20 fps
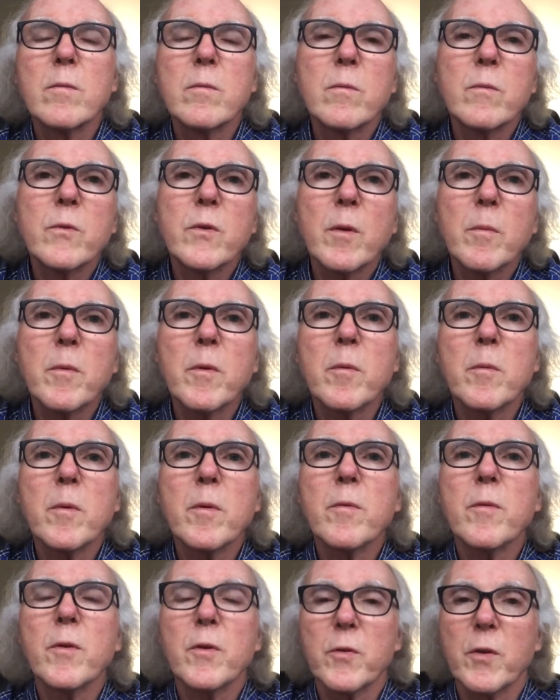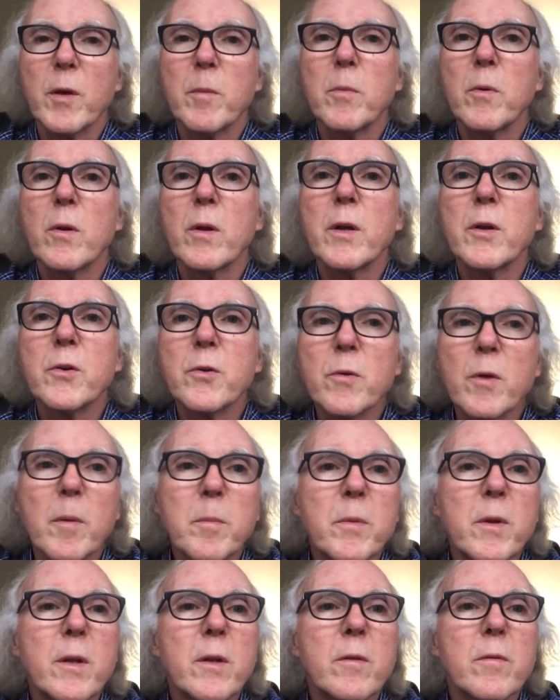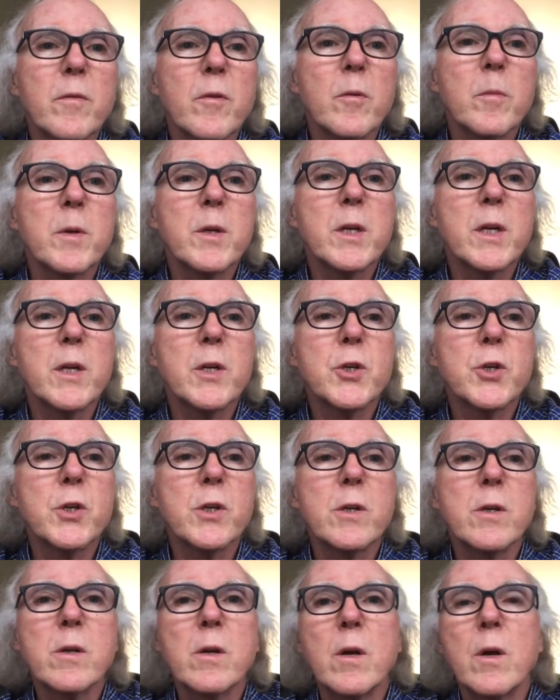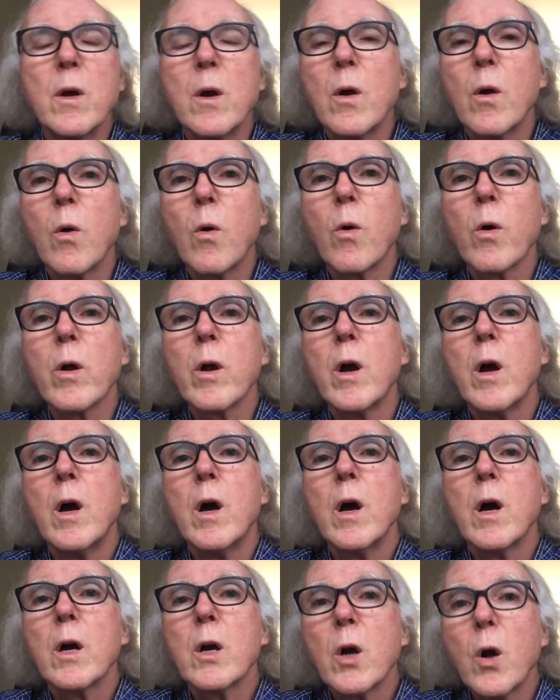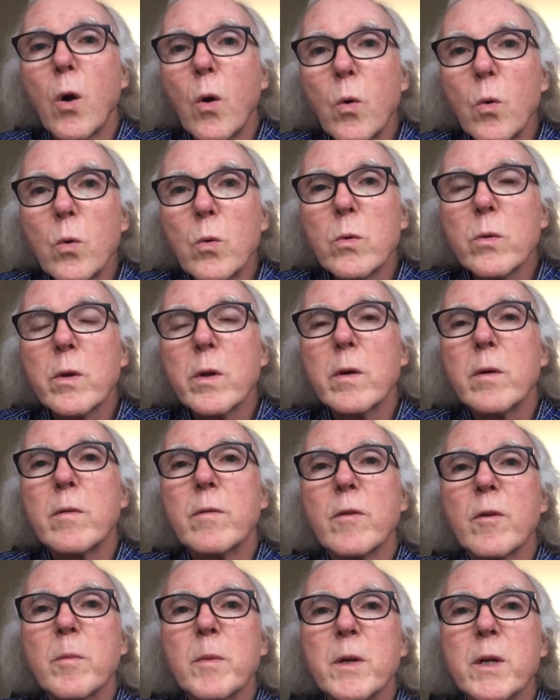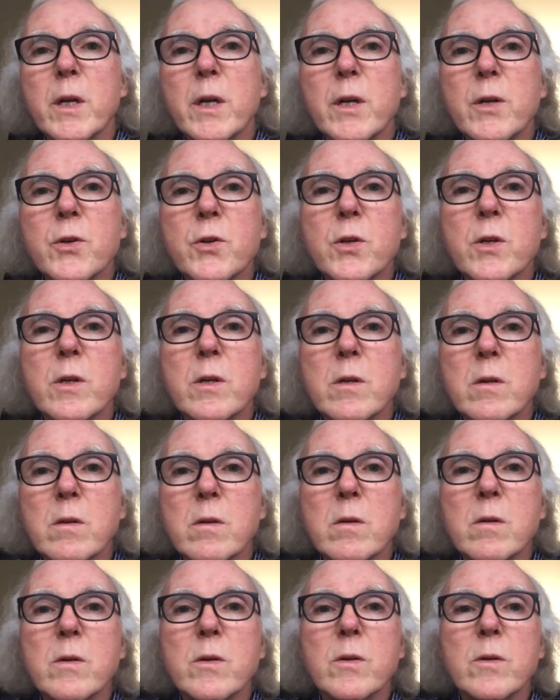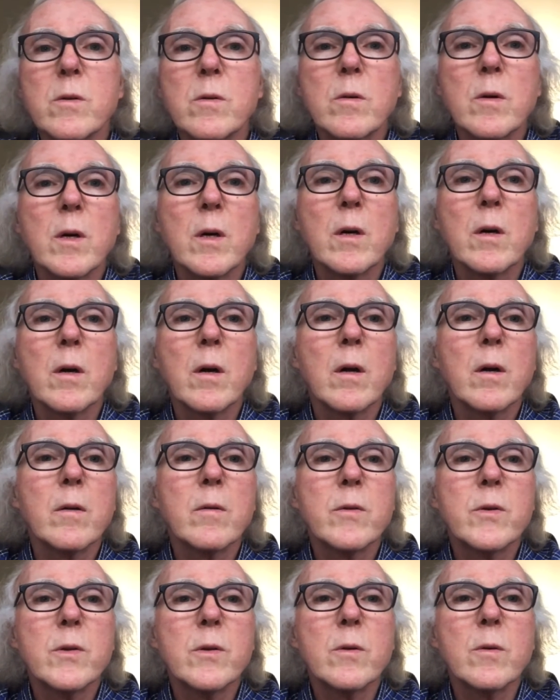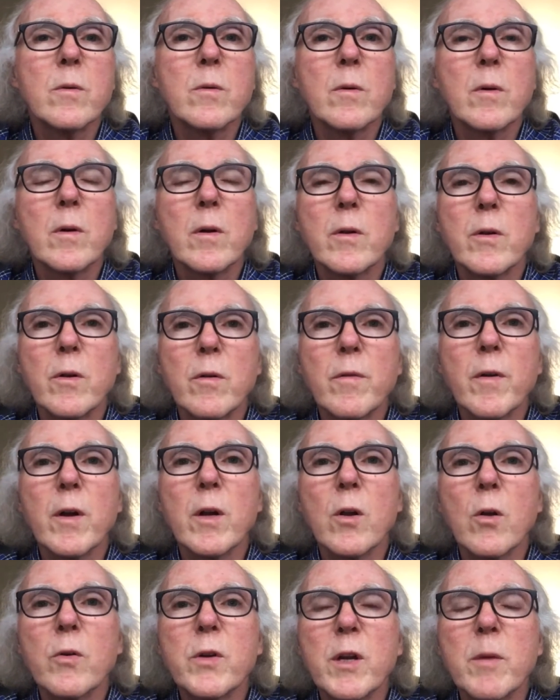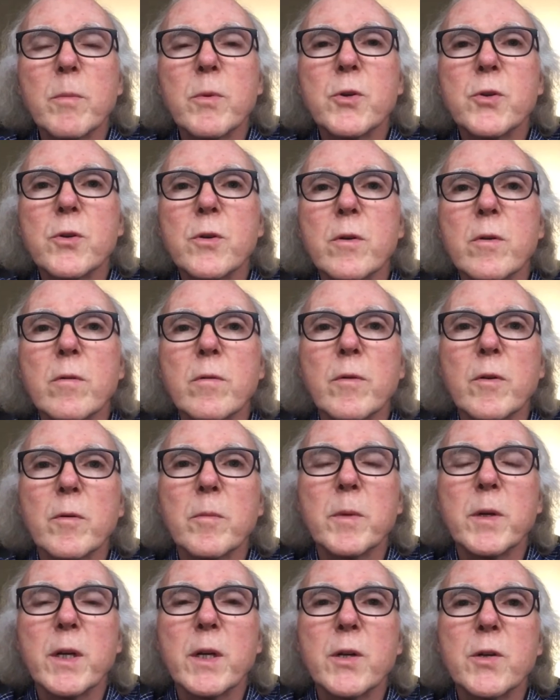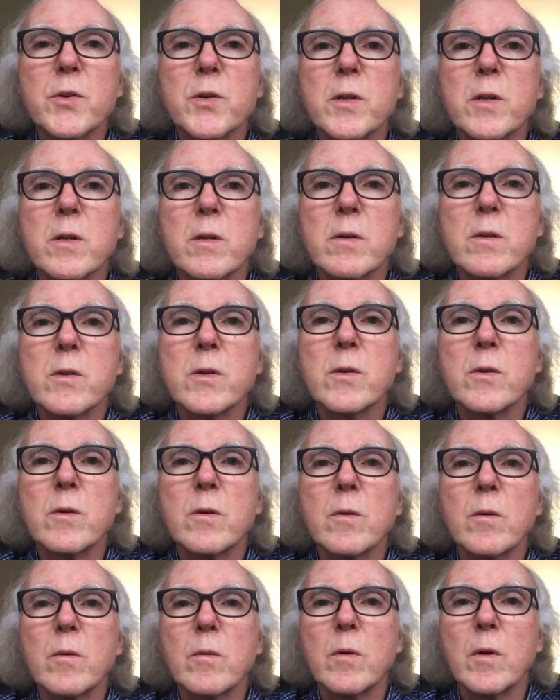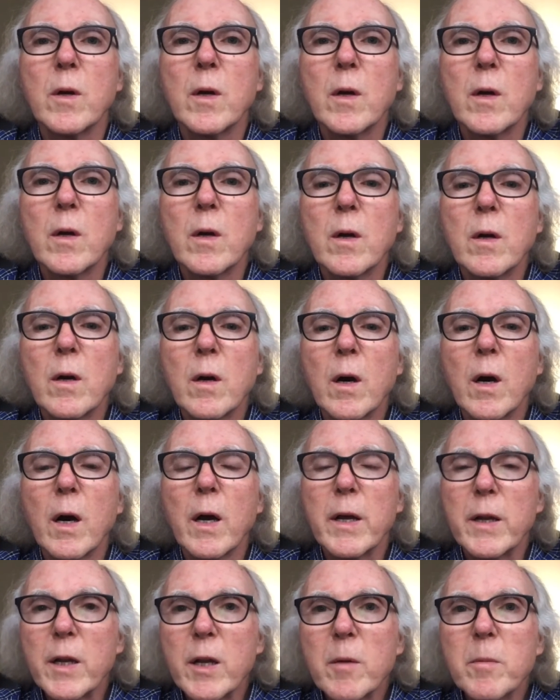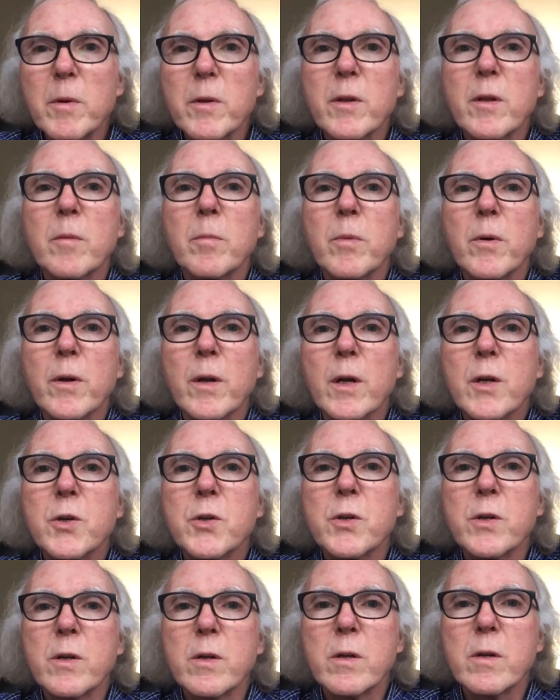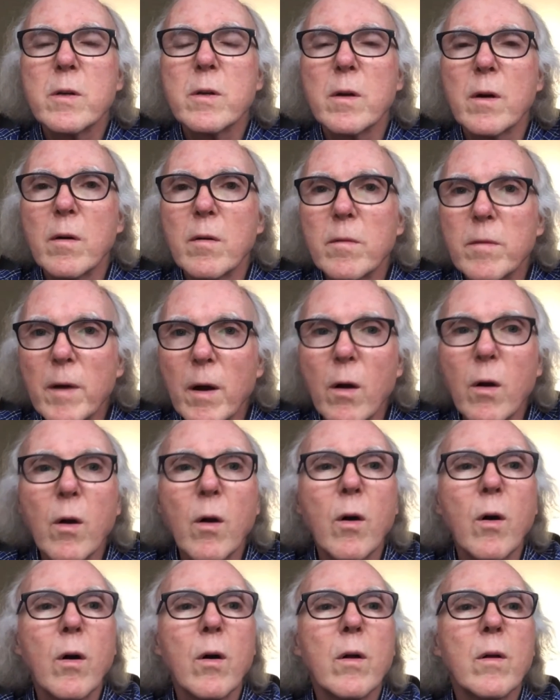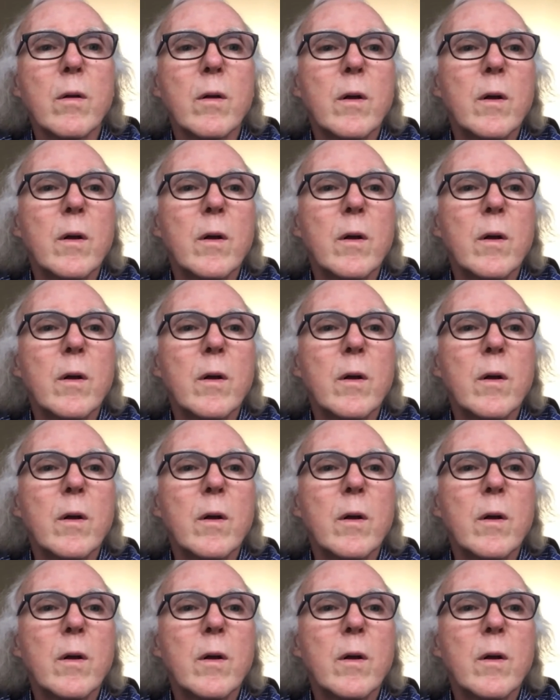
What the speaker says: Some of them are, for example, interrupting the fermentation, or cold fermentation to very low temperature fermentation to inhibit the production of alcohol.